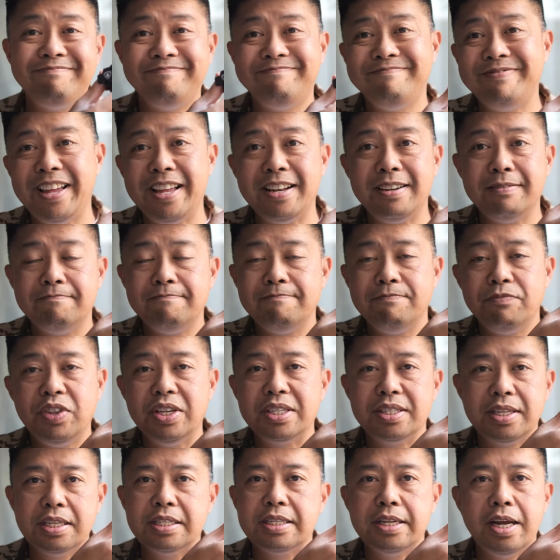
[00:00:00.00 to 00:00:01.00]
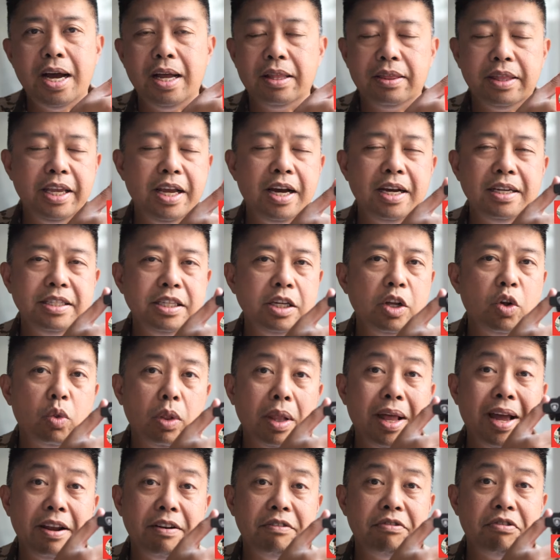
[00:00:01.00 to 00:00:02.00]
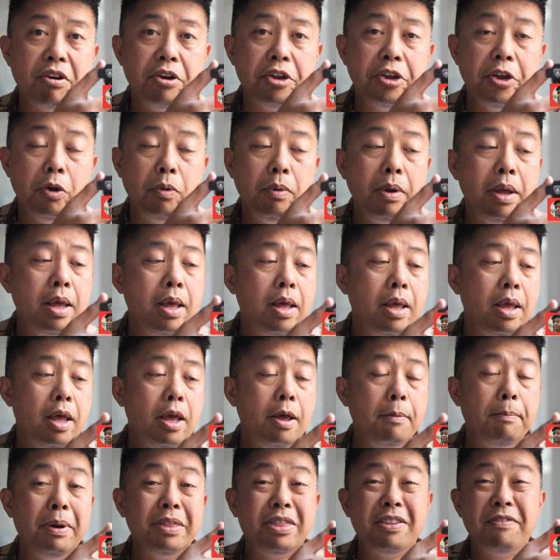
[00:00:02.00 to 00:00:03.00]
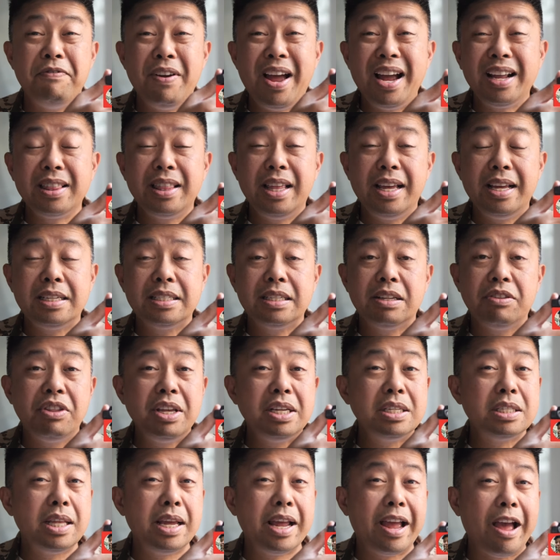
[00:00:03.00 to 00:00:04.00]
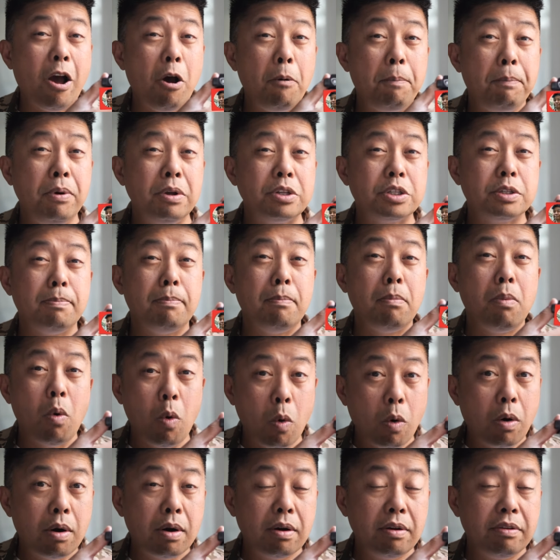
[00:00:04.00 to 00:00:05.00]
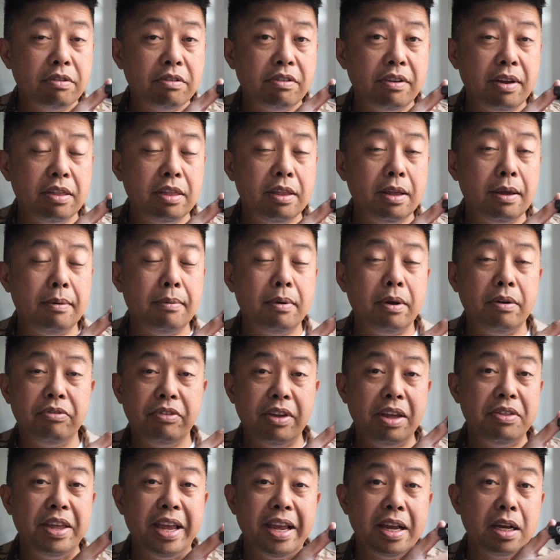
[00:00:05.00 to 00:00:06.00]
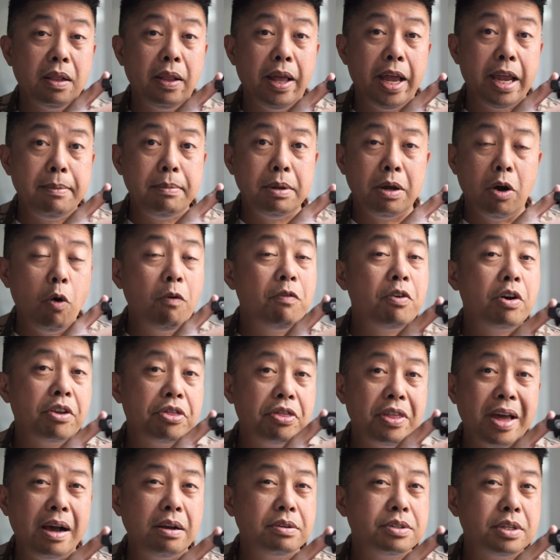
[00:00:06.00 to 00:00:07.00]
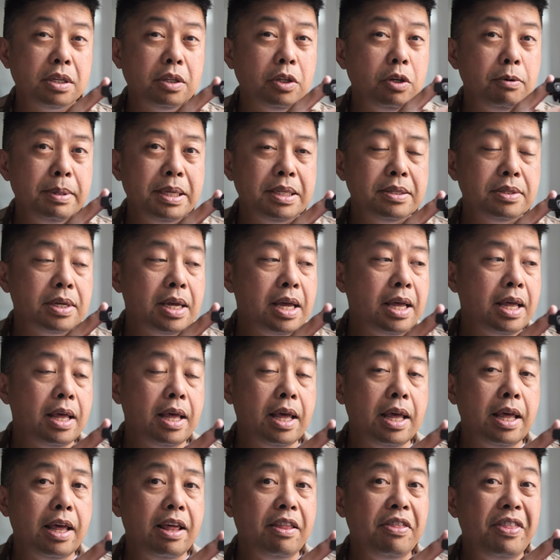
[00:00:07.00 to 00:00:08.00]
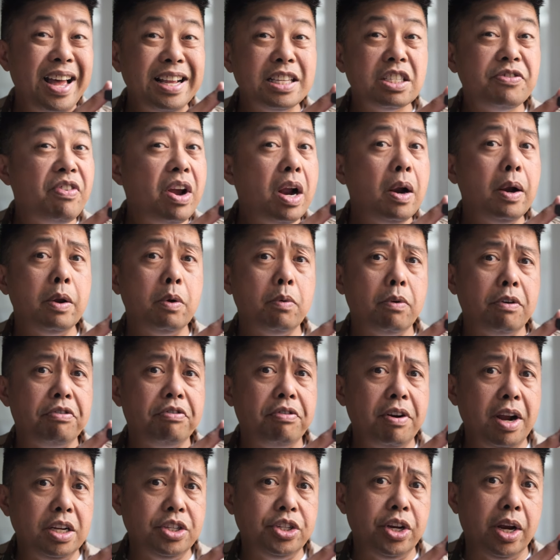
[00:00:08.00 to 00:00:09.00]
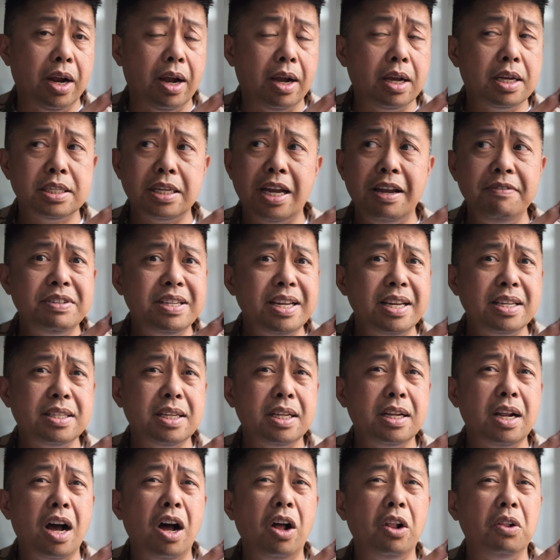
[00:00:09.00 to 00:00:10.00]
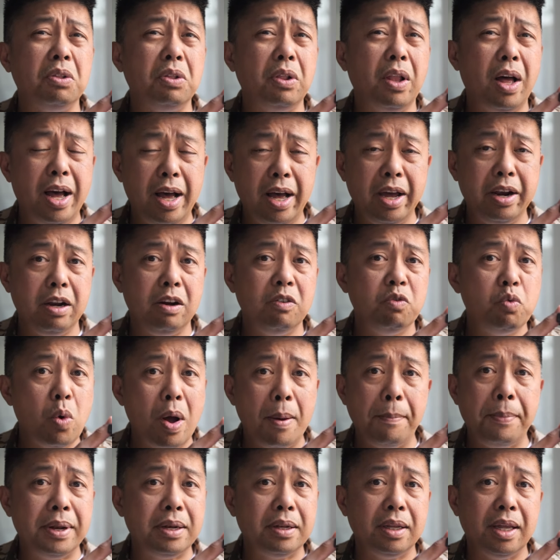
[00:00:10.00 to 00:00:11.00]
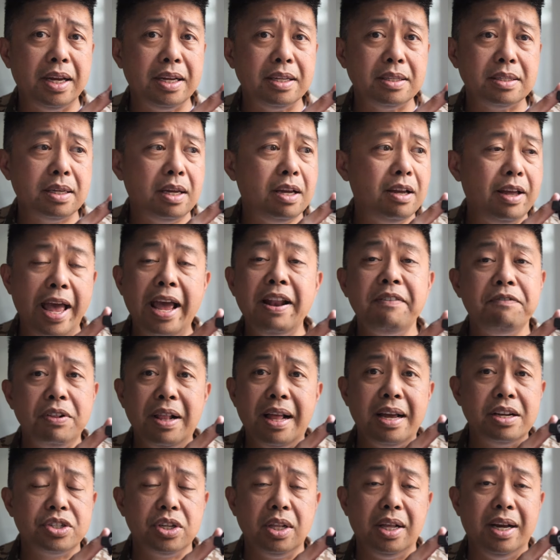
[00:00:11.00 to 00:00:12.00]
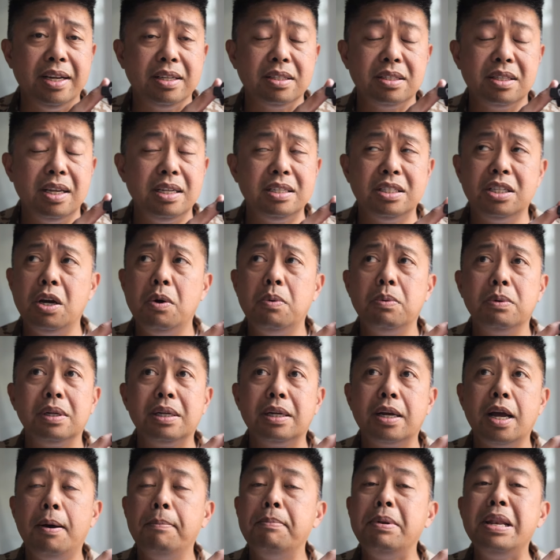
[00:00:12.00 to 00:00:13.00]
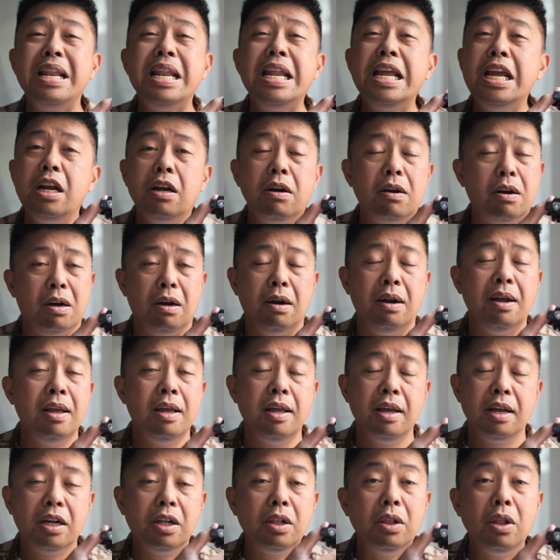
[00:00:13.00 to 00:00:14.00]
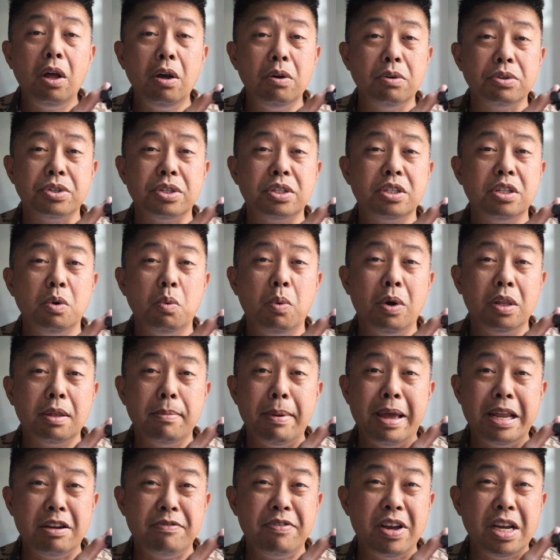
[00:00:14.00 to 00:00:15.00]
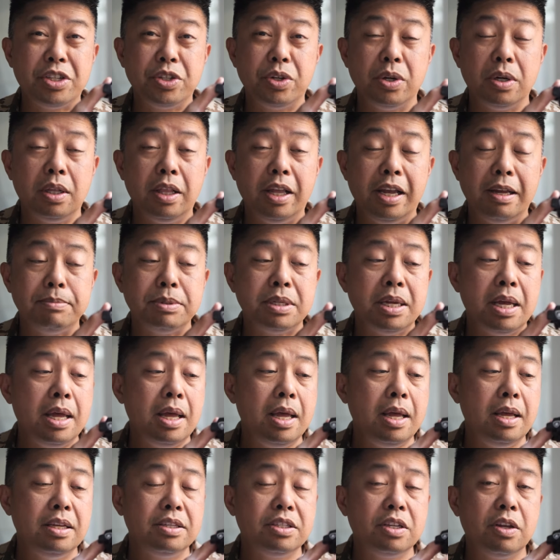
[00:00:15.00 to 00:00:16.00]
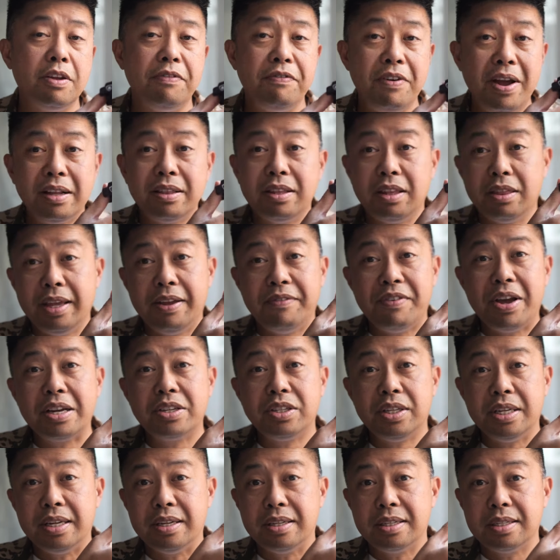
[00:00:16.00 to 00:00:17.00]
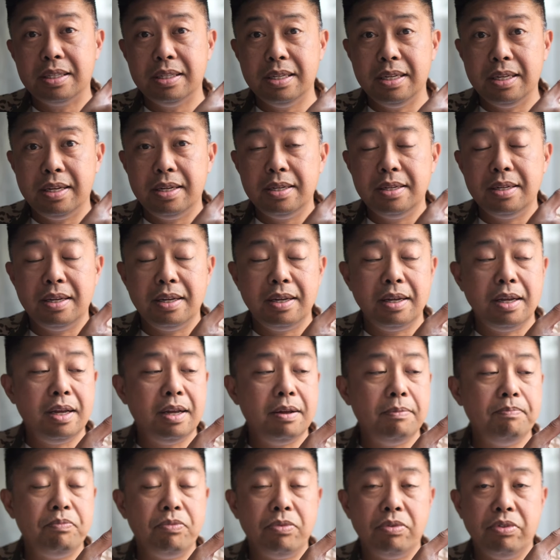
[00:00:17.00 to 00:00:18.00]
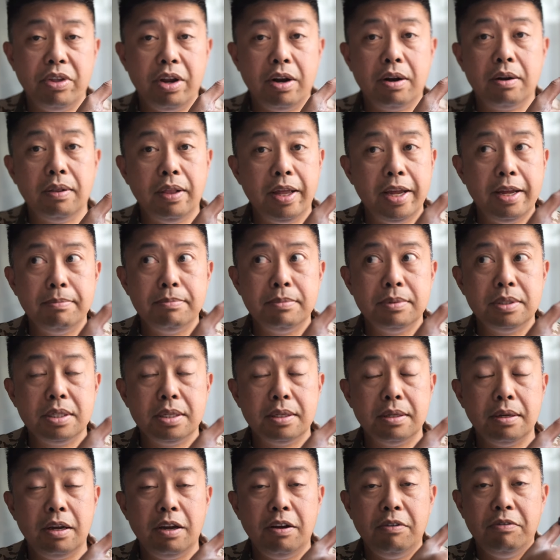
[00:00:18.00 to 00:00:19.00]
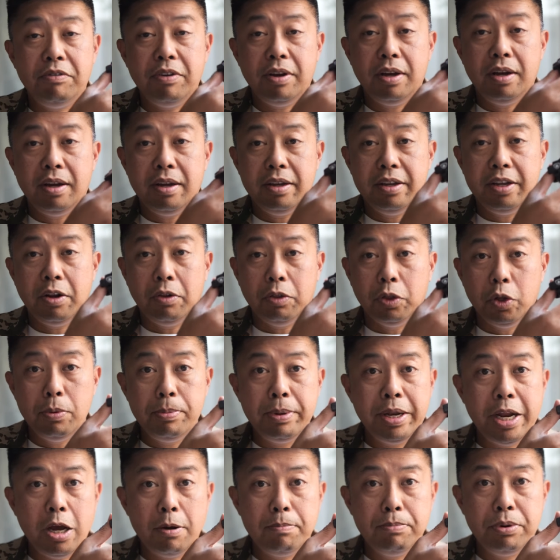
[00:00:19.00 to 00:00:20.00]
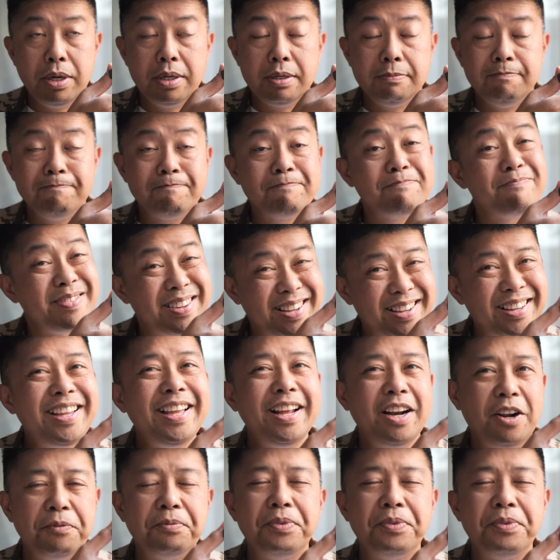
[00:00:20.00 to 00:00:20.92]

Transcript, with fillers: then this is not the ideal light for you. But the fact that this thing outputs more than they claim, over 1,000 lumens, that's very refreshing, because I've tested a lot of weapon lights and flashlights that don't come near close to what the manufacturer claims. So the fact that they've actually exceeded their claims of you know, lumen output, you know,